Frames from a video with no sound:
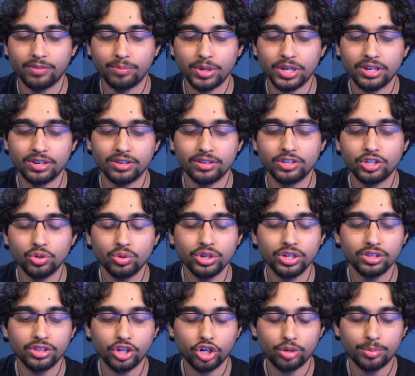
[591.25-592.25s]
been doing a
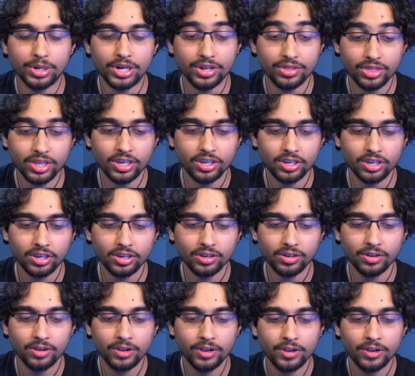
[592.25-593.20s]
little bit of thinking.